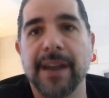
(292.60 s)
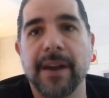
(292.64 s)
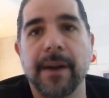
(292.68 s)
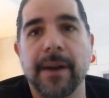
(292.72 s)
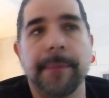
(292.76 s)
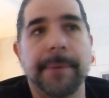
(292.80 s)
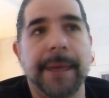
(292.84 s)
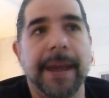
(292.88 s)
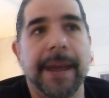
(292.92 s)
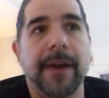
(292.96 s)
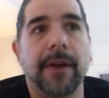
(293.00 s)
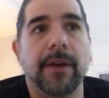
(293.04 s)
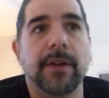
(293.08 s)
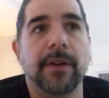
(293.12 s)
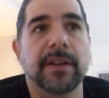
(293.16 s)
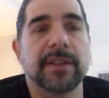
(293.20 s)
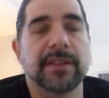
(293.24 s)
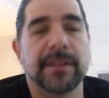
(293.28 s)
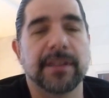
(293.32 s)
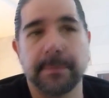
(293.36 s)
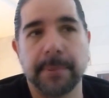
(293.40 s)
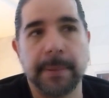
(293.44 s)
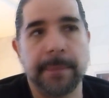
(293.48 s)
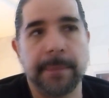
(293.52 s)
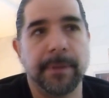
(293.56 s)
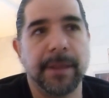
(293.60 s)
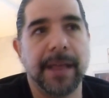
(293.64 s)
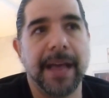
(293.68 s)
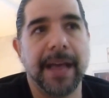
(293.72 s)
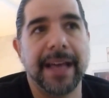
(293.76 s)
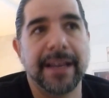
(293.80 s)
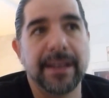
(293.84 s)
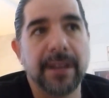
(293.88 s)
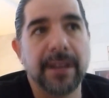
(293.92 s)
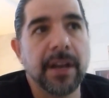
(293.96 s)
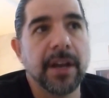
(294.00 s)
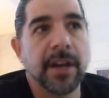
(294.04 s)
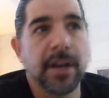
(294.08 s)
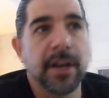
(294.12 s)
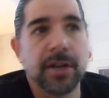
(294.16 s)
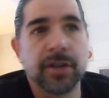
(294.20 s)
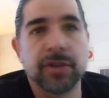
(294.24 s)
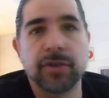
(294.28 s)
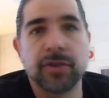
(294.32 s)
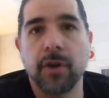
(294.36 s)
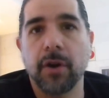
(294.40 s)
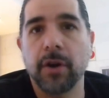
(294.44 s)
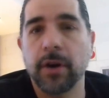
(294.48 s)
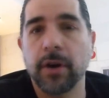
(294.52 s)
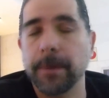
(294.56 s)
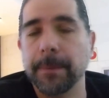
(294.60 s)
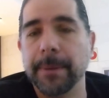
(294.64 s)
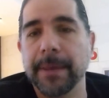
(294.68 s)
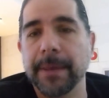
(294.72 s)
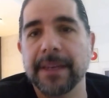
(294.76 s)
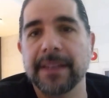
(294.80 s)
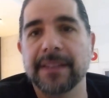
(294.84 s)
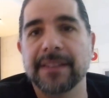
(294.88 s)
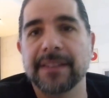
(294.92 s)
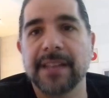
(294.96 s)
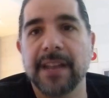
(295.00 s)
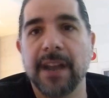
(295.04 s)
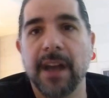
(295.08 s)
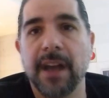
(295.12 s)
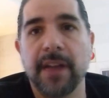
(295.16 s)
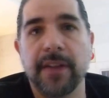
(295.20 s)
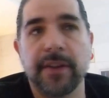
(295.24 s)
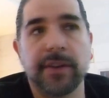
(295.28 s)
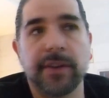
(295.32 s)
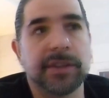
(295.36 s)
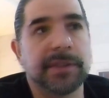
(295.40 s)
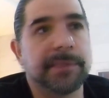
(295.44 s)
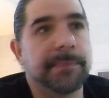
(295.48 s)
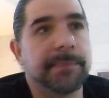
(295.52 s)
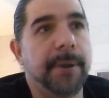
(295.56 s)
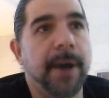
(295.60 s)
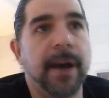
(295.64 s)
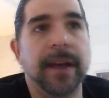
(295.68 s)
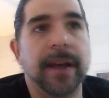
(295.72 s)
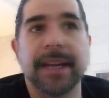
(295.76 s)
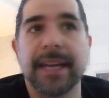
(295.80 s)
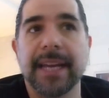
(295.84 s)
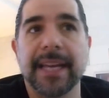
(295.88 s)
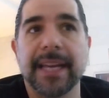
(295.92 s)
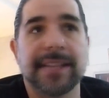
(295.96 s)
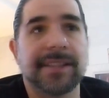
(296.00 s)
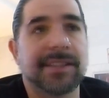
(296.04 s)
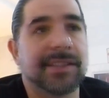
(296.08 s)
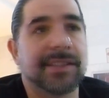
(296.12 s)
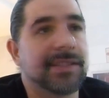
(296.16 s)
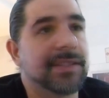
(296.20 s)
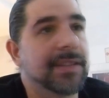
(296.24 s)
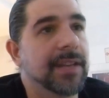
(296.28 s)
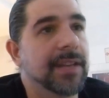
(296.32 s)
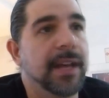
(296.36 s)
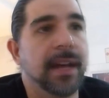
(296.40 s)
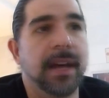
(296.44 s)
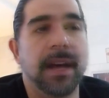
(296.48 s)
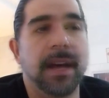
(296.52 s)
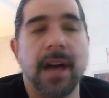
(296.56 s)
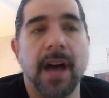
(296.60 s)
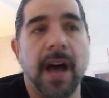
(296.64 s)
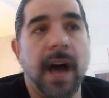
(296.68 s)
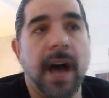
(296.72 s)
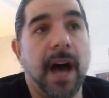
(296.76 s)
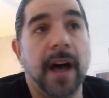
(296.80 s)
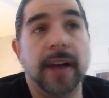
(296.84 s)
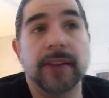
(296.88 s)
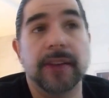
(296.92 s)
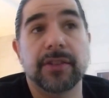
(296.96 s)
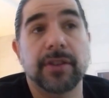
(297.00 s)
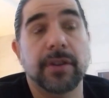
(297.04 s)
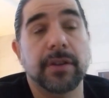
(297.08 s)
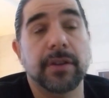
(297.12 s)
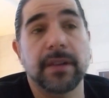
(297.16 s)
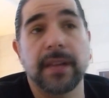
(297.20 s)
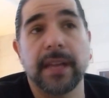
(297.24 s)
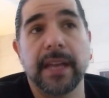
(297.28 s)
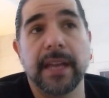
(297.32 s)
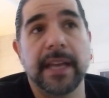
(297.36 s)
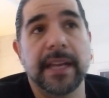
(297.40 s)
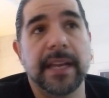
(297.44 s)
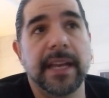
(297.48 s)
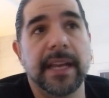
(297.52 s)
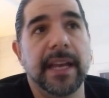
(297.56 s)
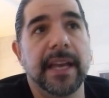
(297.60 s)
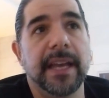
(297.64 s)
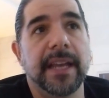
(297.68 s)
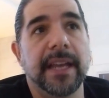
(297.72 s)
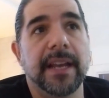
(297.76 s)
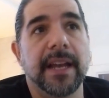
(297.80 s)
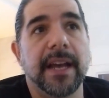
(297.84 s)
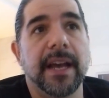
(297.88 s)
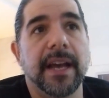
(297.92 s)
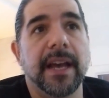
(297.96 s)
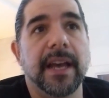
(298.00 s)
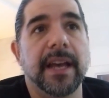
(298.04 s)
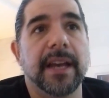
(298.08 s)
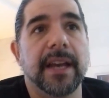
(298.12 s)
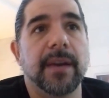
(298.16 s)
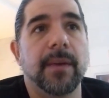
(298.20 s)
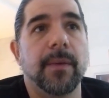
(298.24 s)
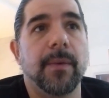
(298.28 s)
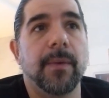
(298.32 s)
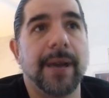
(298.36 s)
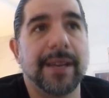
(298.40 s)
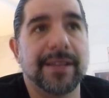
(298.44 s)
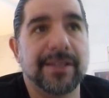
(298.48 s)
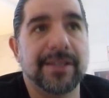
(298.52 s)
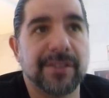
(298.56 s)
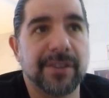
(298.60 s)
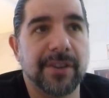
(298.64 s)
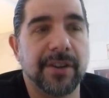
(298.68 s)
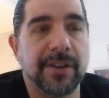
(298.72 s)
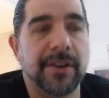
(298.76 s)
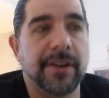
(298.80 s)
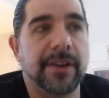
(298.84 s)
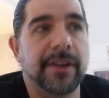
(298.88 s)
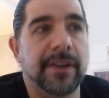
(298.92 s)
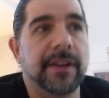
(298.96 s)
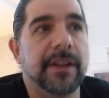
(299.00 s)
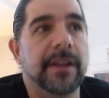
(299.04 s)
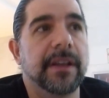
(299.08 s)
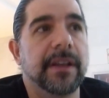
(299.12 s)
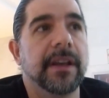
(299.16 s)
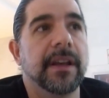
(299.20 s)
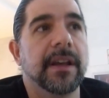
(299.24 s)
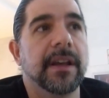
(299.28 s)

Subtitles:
apparel, and some people had stronger opinions than others. But it's certainly in a Western,